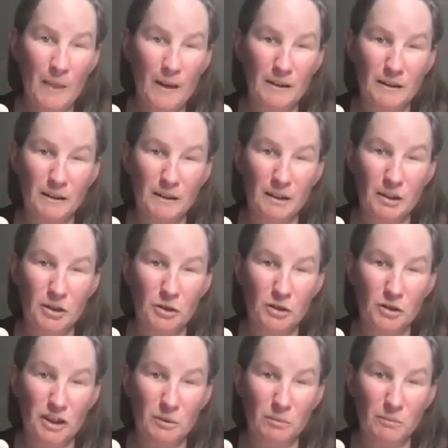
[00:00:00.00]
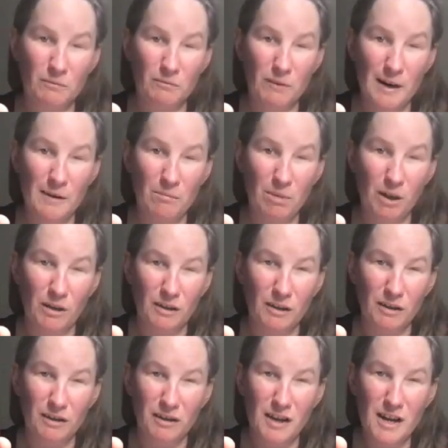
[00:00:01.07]
I think like choosing the right
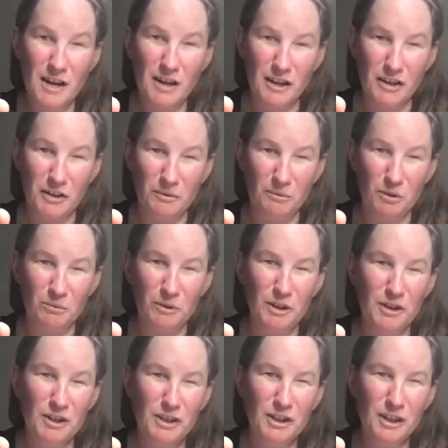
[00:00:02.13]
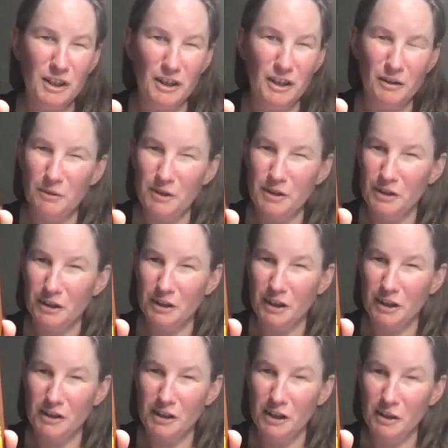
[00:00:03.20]
partner in the moment is a good
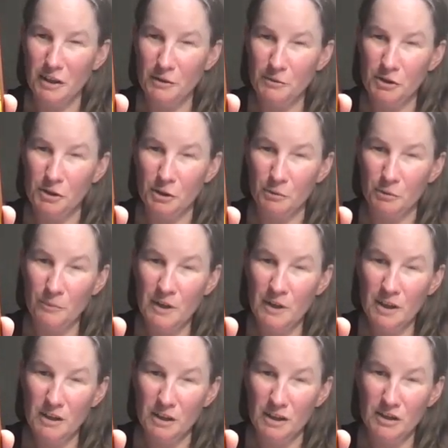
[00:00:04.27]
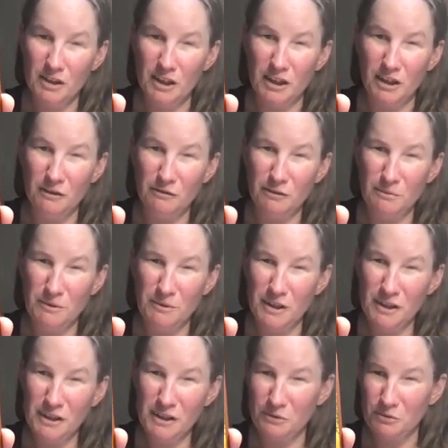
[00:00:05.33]
idea. So that's what I get from
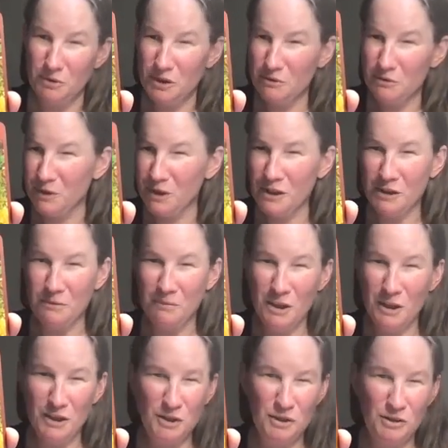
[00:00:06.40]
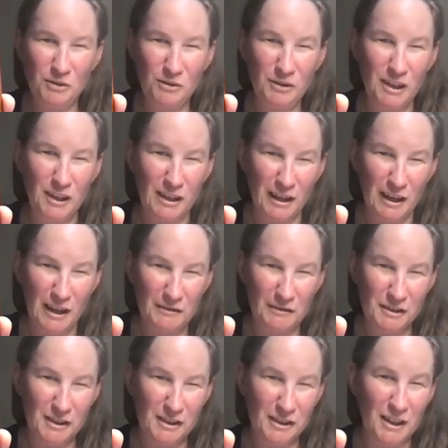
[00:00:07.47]
this. There was not so much to it, I have
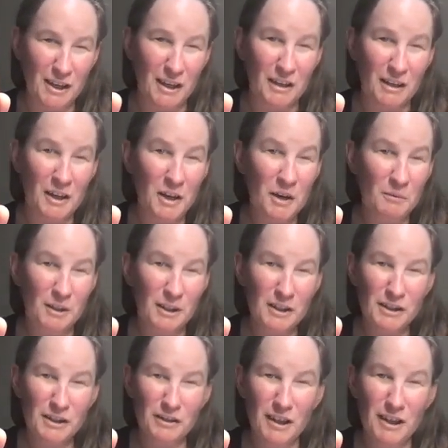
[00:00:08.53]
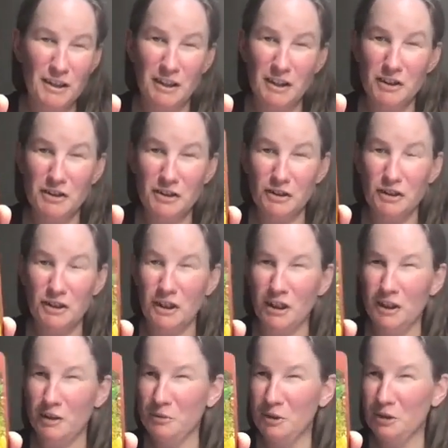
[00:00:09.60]
to say, but that's all right, Cancer.
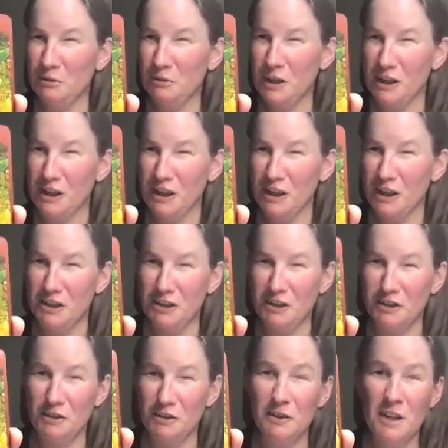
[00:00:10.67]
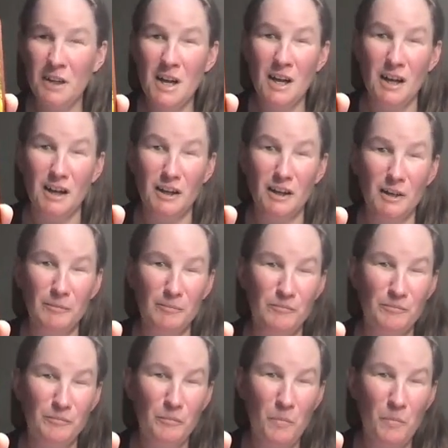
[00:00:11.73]
I'm good with that, you know?